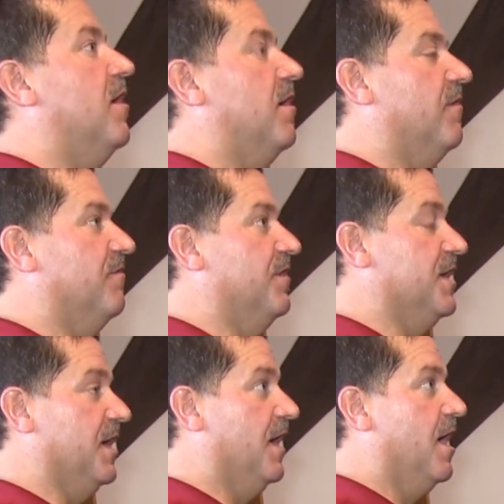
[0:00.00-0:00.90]
of
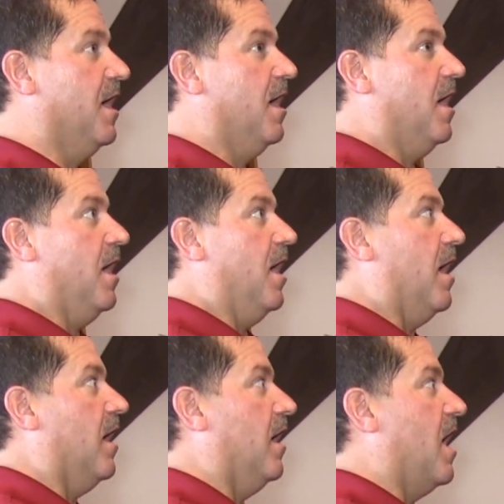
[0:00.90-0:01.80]
the
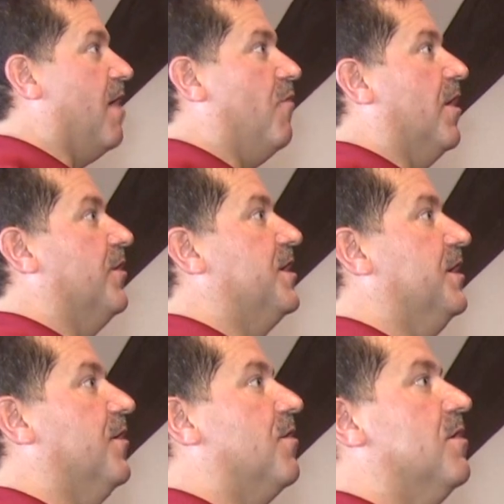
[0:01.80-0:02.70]
hot water
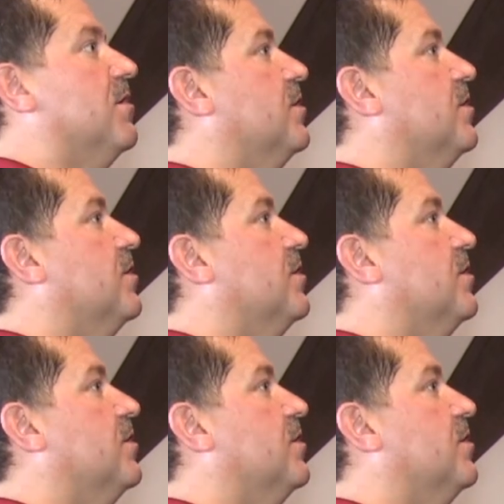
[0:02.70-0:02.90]
heater,